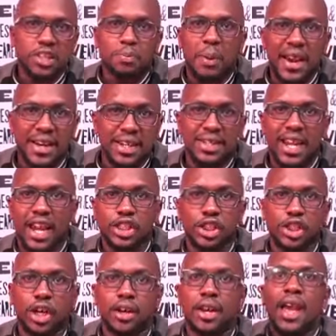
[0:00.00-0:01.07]
spy
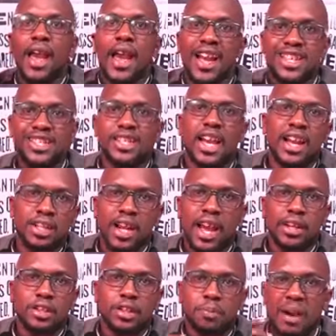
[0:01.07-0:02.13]
detection
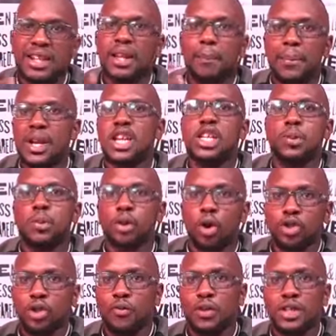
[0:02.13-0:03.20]
and smart abilities
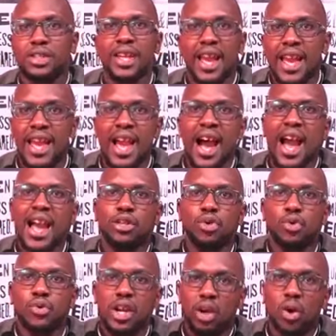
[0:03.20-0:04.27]
because of its AI to
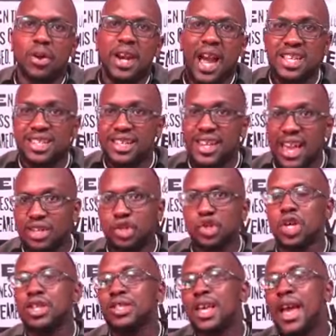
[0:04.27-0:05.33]
recognize
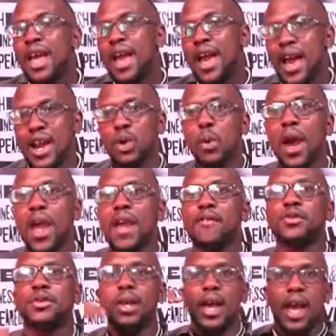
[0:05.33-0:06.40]
gestures and
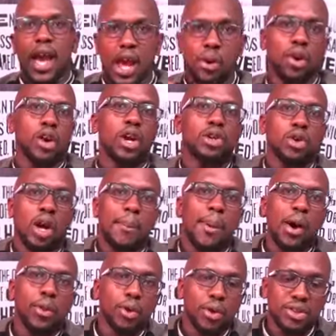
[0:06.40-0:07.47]
waves, and we're going to talk
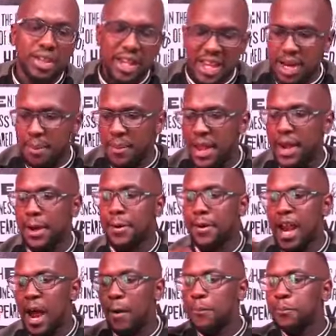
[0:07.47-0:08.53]
about those in a minute.
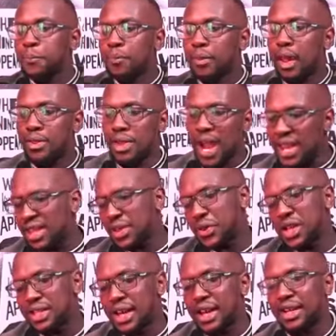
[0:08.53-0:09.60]
Now, the other
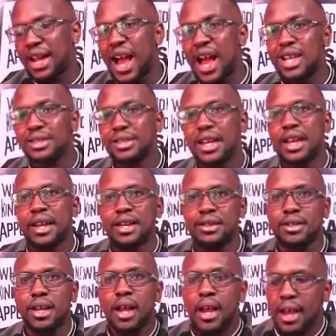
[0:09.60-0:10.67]
things that it has has